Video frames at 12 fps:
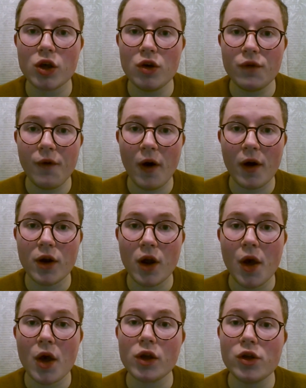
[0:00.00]

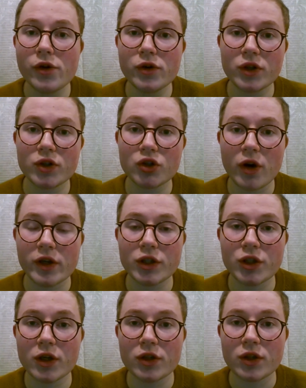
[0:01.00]
Qfun uses
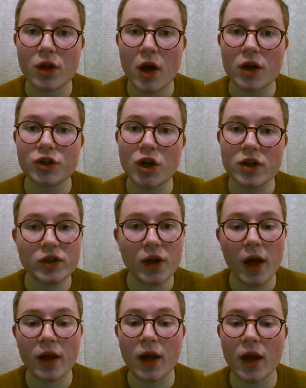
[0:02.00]
strategies just
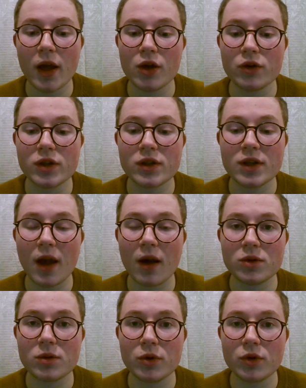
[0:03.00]
like it uses
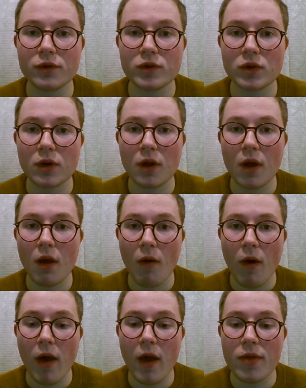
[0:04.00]
counter moves,
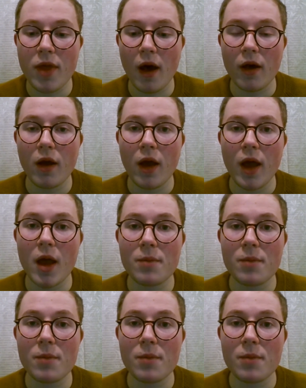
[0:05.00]
in that